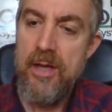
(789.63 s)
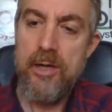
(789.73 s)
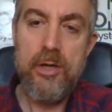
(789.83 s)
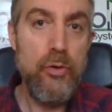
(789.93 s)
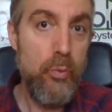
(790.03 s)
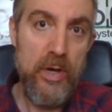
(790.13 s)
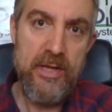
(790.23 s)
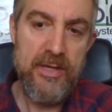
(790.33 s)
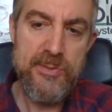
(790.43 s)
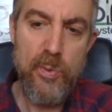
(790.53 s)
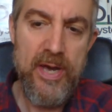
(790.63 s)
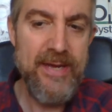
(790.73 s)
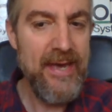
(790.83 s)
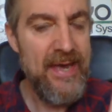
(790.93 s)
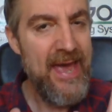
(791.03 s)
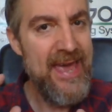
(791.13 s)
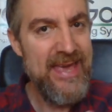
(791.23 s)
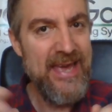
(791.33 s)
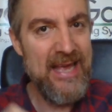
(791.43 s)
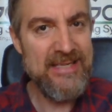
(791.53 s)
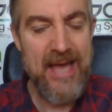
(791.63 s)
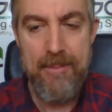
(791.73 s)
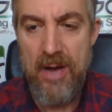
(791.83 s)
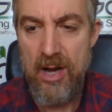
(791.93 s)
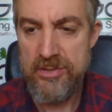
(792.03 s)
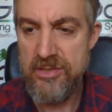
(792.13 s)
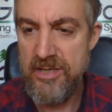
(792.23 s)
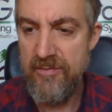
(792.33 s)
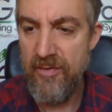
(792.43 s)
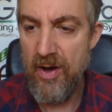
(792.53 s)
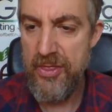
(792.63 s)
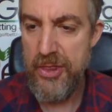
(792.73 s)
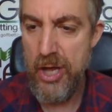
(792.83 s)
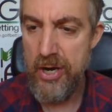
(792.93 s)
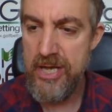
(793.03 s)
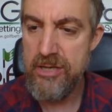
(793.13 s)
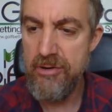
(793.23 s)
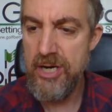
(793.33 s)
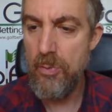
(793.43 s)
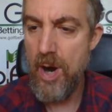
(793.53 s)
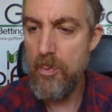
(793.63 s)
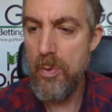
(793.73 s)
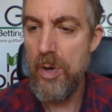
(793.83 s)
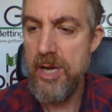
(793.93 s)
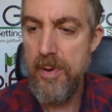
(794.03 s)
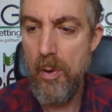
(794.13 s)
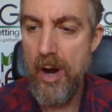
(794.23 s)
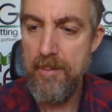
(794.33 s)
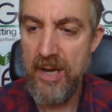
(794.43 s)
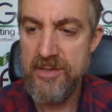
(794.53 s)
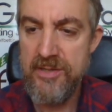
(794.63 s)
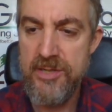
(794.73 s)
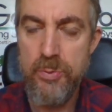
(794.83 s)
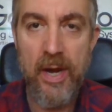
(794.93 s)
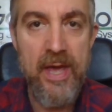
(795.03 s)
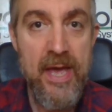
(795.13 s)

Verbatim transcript: Good week this week. He gets that Masters invite, thirty-three to one with William Hill, eight places each way.